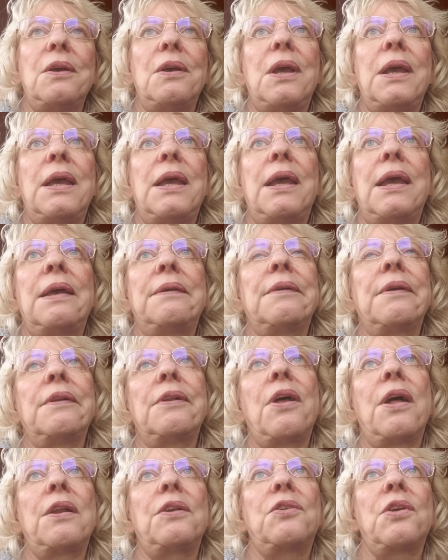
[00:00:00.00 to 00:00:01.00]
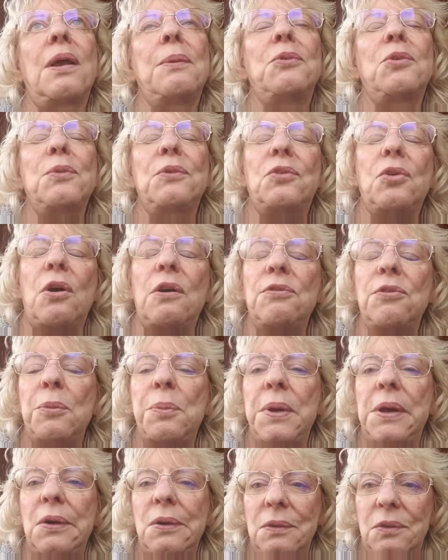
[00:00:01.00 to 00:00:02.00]
And a lot of times it was hard for
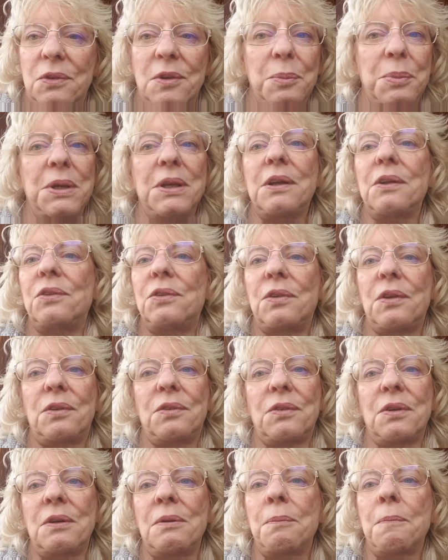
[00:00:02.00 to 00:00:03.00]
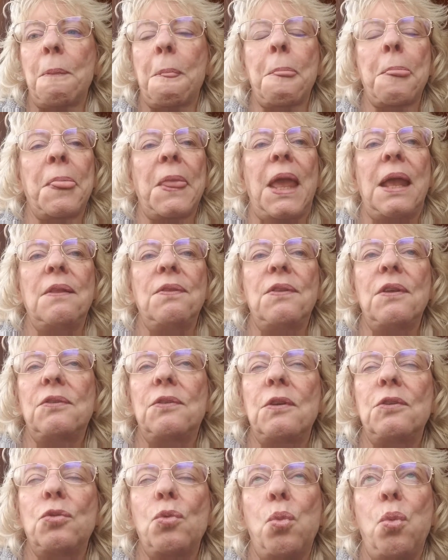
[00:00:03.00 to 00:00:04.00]
parents to be consistent. And this
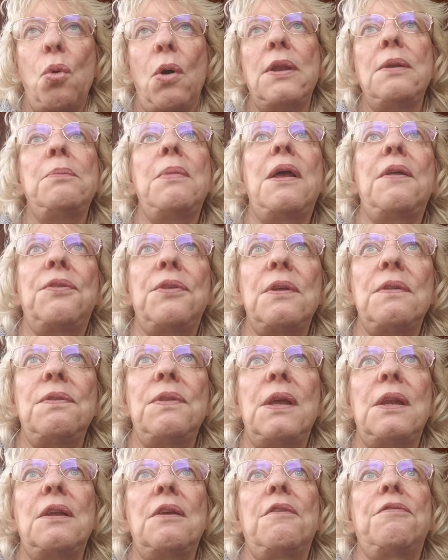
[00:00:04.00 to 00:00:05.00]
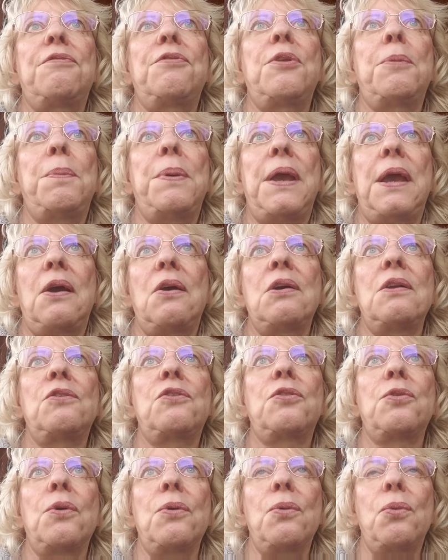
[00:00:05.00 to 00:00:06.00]
is one method that if the
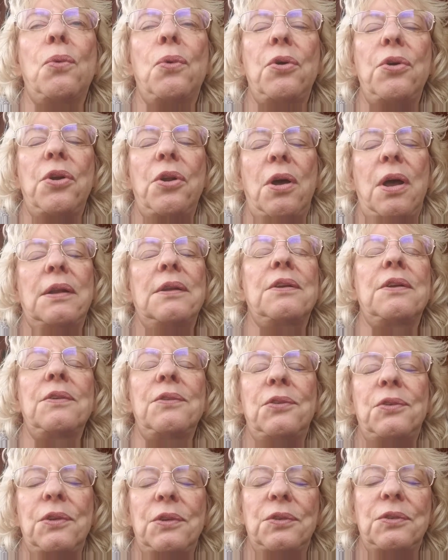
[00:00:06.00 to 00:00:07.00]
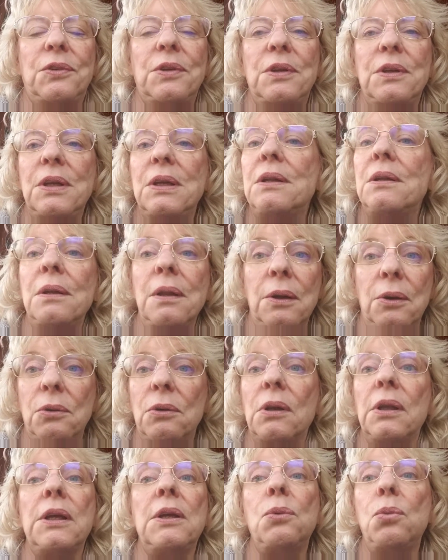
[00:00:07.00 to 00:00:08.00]
parents were not consistent, it
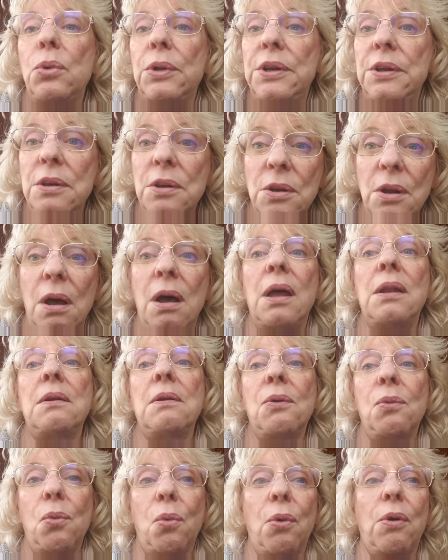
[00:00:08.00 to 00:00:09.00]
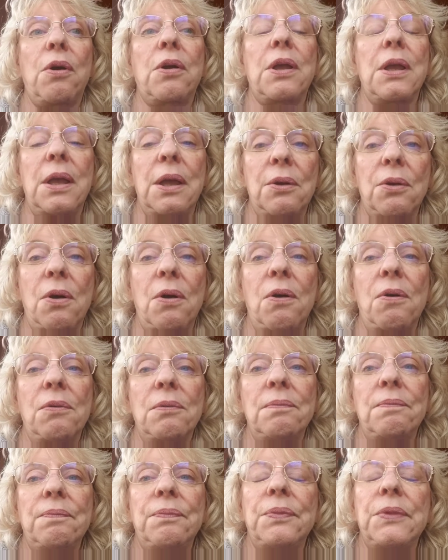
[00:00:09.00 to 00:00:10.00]
literally would not work at all.
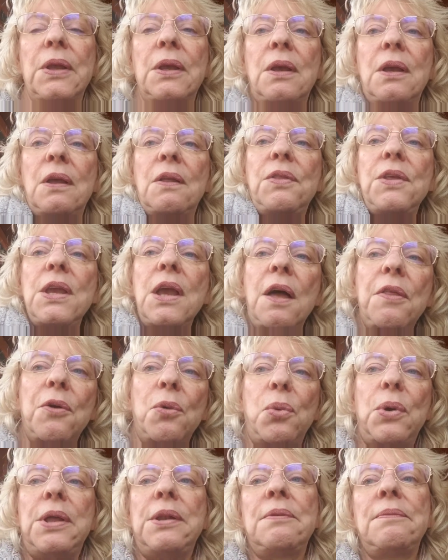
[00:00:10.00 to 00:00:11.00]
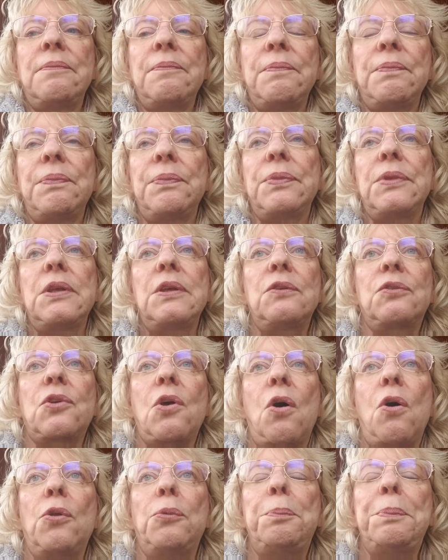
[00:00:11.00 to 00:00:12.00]
The other one is
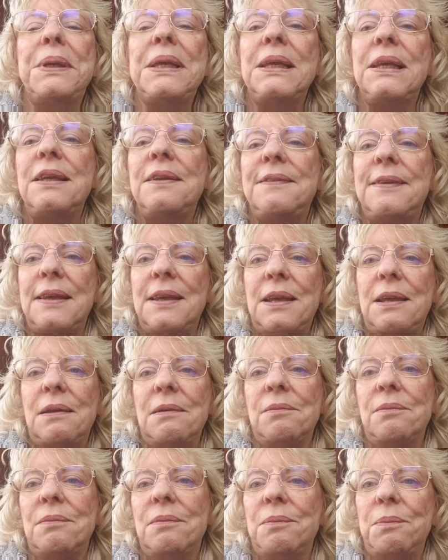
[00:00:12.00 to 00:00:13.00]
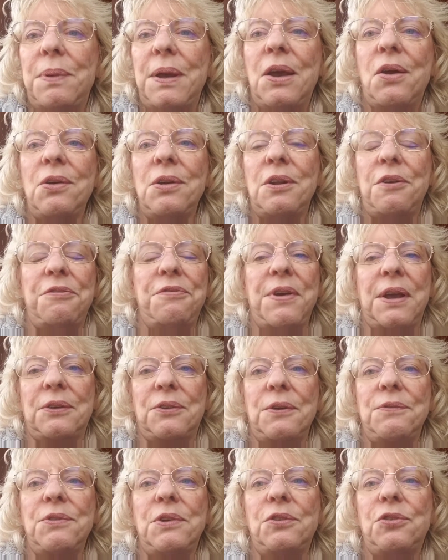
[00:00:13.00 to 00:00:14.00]
called PET, Parent
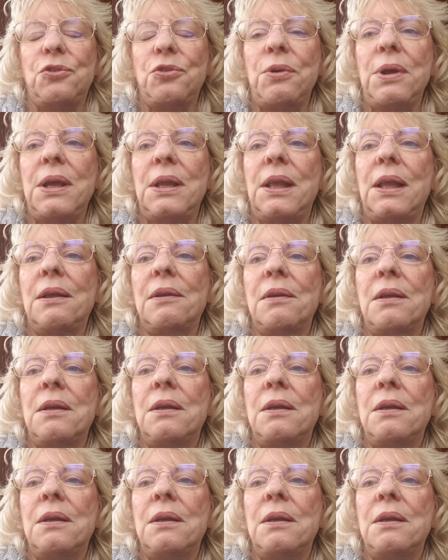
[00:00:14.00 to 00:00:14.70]
Effectiveness Training.